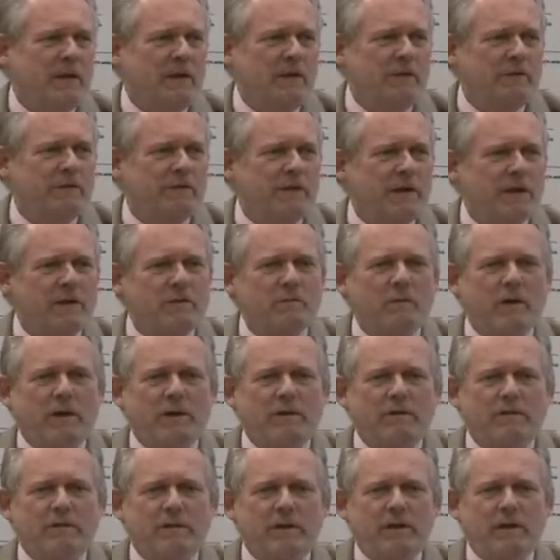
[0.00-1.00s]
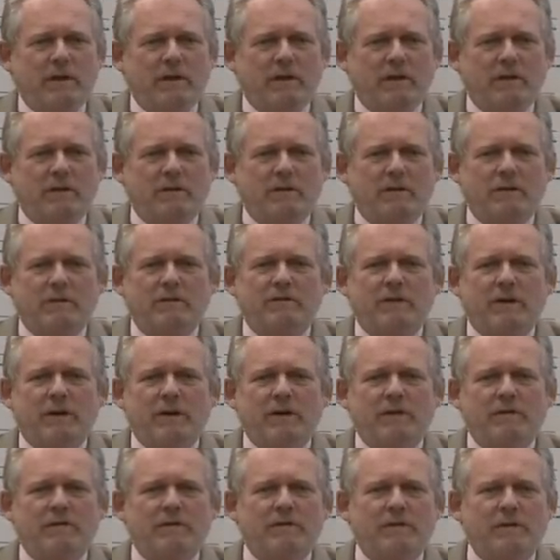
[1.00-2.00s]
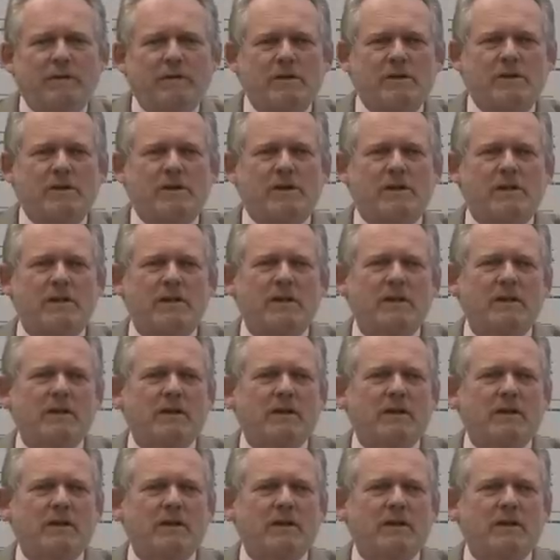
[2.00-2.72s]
In fact, one of the, the very first,